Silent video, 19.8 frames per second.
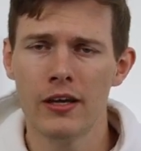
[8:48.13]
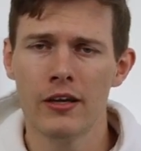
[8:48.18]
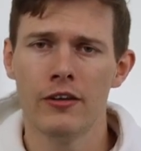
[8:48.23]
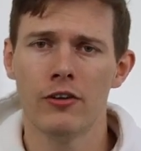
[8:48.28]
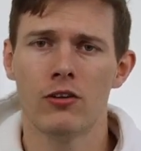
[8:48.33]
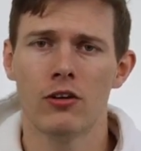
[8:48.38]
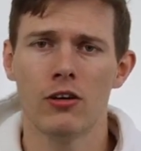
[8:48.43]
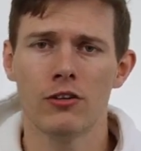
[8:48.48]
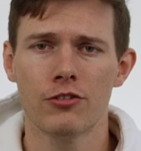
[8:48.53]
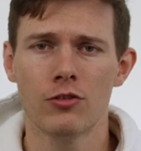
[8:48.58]
You
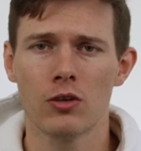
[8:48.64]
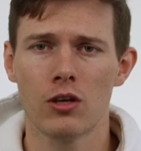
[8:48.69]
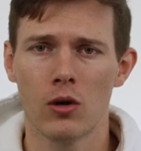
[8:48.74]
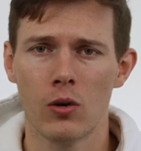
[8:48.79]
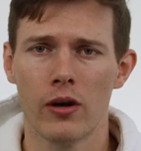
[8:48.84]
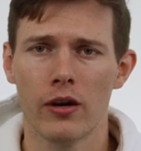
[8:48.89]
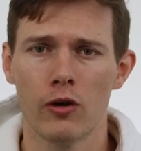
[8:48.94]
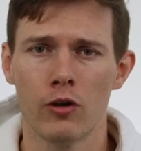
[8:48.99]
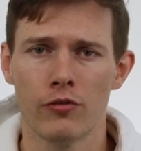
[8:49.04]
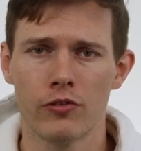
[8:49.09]
can also go
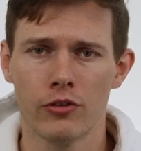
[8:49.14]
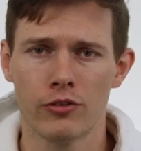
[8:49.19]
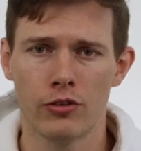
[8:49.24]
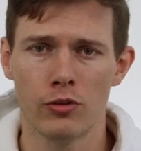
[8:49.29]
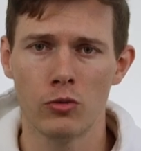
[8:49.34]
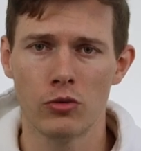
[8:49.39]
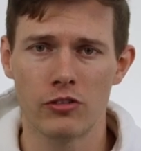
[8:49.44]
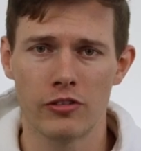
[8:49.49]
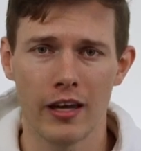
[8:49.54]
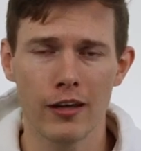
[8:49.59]
on over
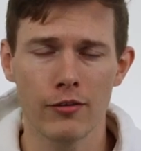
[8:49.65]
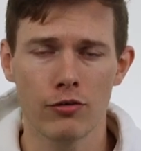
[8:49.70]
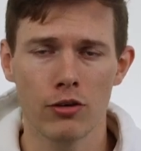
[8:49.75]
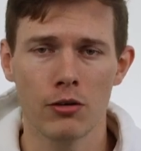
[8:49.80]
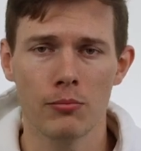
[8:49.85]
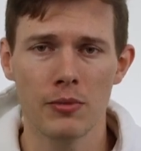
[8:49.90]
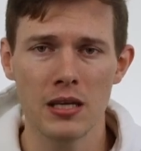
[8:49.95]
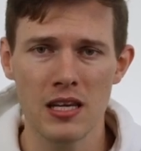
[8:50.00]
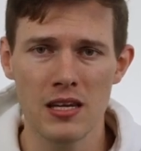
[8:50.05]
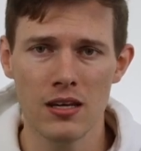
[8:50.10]
to
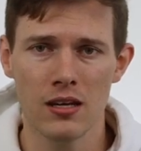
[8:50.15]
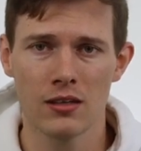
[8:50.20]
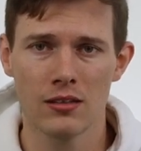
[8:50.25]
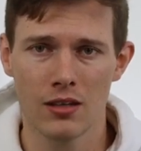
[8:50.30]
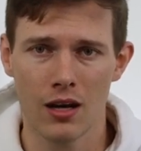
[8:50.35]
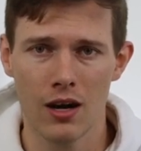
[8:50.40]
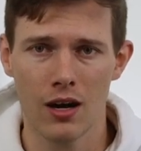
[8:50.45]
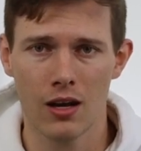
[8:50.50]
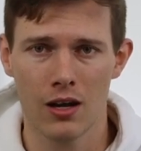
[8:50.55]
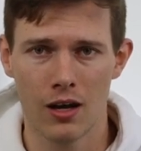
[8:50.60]

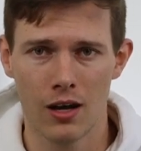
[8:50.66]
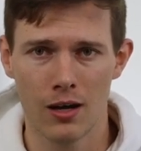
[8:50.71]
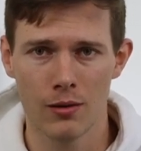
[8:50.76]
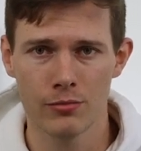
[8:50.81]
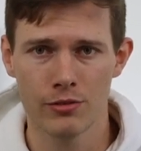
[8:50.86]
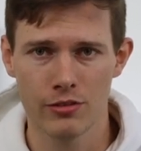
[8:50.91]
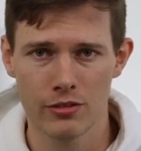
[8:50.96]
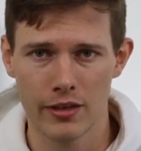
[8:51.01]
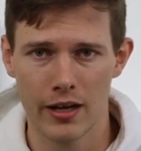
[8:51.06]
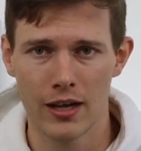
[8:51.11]

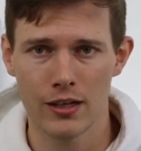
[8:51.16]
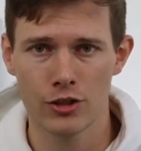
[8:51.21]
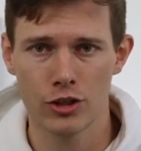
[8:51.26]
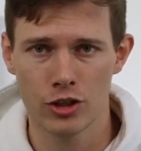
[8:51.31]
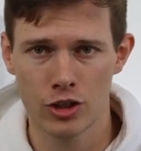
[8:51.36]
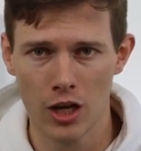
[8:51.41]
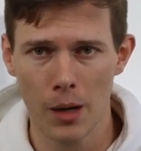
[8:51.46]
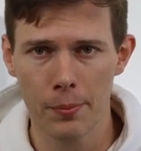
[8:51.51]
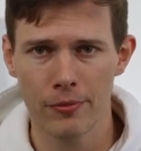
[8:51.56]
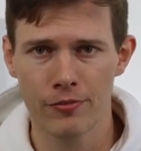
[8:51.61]

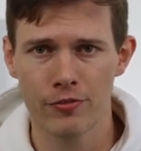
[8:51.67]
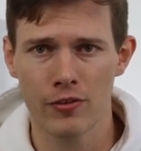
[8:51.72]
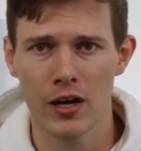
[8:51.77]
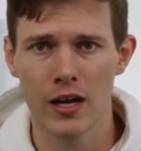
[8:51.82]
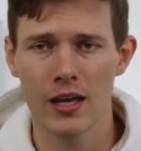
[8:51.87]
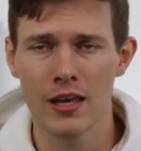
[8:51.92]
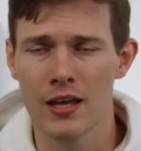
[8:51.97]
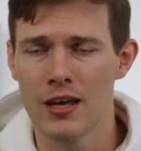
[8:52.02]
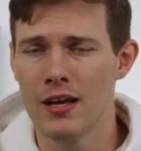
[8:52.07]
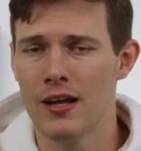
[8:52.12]

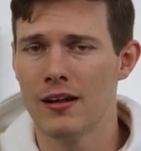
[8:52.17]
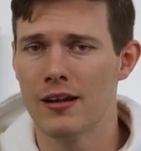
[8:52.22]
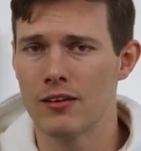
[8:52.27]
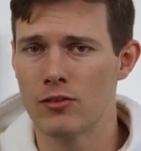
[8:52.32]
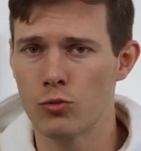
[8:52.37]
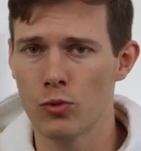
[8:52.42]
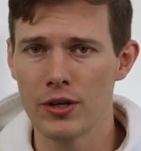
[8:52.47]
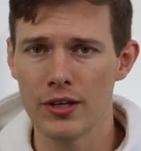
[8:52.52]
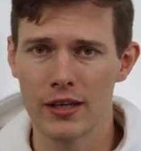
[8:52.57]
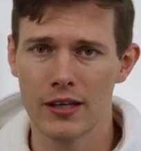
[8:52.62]
santralmedia.com/Shopify.
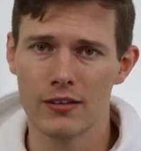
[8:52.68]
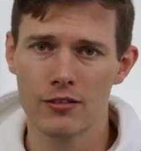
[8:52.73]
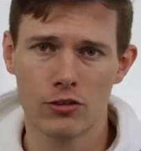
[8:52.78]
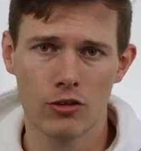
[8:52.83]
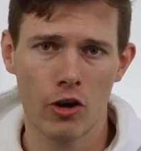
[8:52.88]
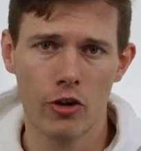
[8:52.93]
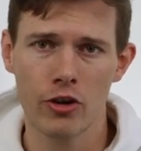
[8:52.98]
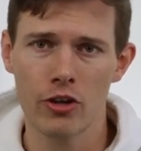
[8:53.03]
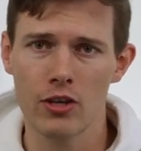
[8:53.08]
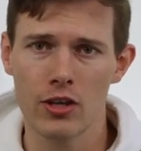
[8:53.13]
That's where you can get
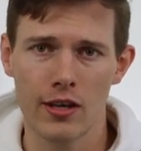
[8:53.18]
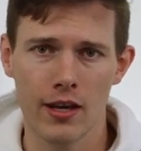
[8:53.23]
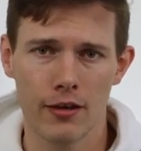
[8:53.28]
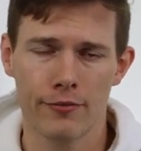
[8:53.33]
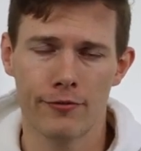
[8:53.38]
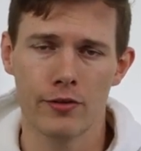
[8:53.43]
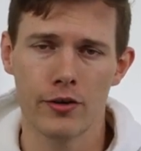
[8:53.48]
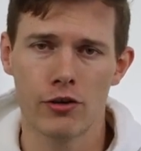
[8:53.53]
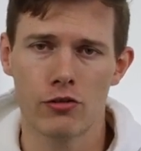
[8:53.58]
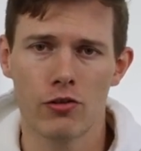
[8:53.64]
started. You get a
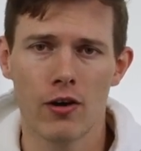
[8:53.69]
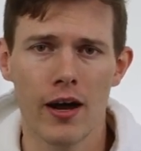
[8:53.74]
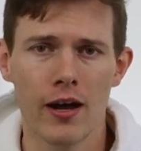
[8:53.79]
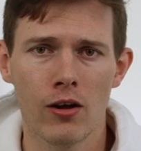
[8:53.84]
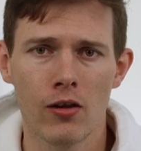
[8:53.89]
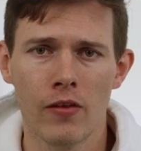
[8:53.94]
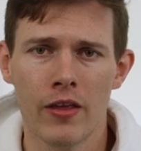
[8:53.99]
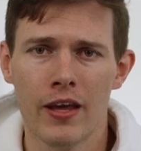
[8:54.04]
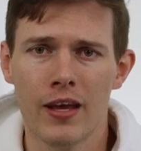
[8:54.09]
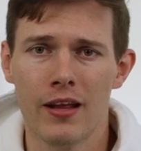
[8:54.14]
free
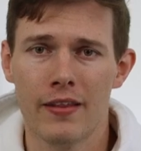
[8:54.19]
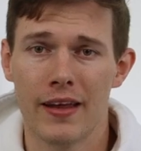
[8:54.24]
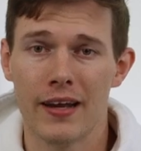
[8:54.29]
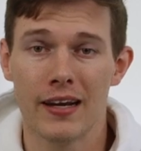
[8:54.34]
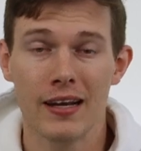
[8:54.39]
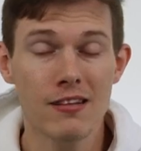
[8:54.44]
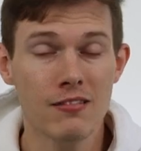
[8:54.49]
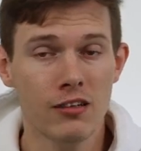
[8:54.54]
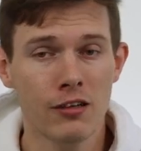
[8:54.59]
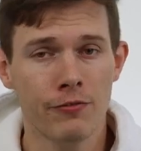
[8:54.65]
trial. That
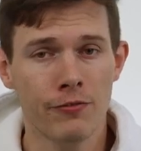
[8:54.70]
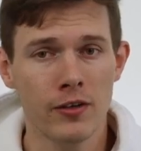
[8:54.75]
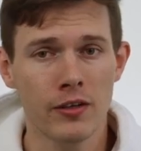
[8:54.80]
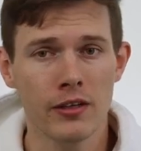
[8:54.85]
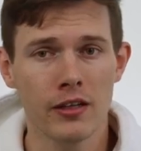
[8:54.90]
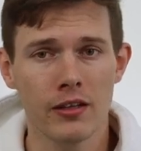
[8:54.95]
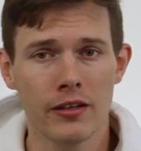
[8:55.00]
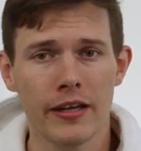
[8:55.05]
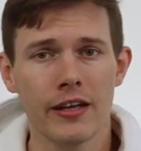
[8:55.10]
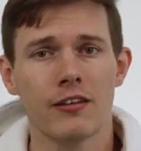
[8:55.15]
is an
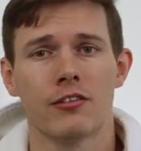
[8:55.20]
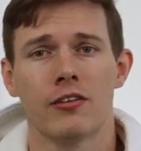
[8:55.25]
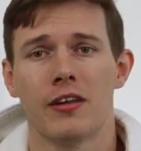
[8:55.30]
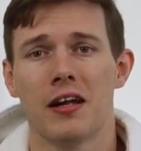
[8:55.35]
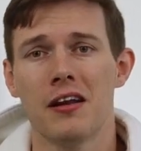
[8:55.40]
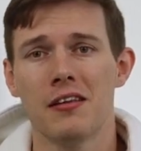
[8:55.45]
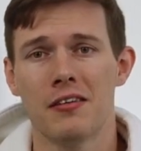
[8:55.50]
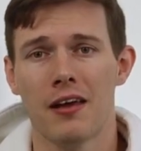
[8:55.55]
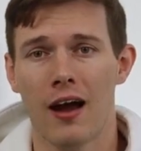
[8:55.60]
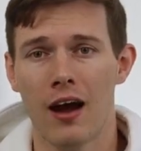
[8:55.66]
affiliate link, so
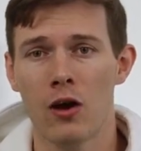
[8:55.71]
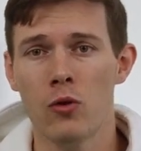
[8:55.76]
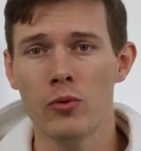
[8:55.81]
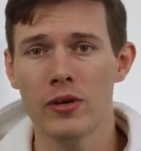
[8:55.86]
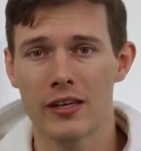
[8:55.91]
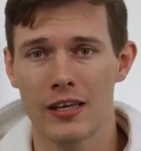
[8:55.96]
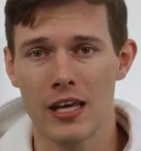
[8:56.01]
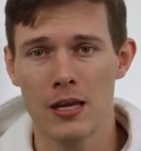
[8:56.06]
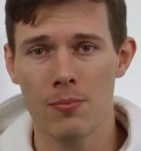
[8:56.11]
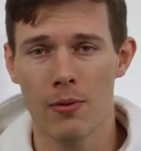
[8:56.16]
that is how we
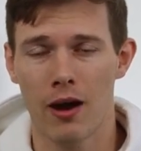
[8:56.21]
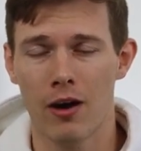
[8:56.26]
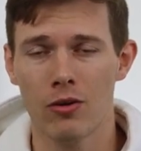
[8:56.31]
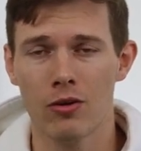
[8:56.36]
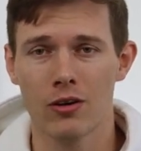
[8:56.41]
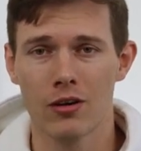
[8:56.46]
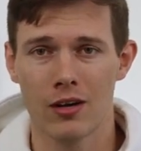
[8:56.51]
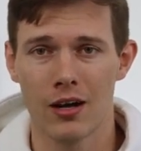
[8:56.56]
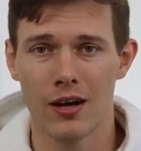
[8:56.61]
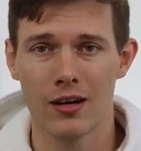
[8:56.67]
keep
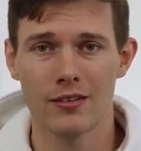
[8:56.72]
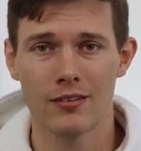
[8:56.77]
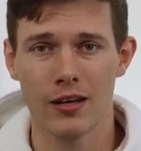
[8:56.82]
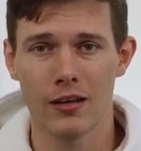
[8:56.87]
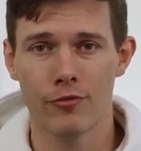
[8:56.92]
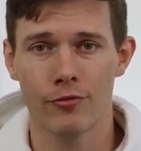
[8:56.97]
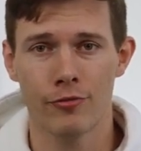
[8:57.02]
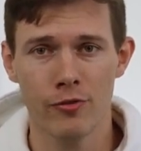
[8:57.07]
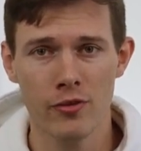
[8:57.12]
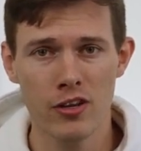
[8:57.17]
our
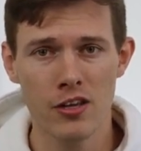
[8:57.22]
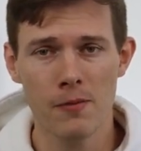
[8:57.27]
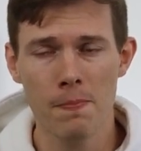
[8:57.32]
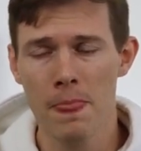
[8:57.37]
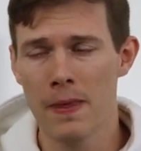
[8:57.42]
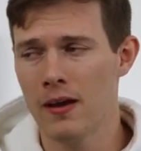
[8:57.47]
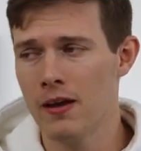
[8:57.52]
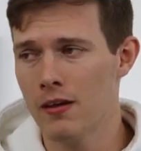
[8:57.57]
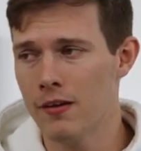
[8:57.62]
content free.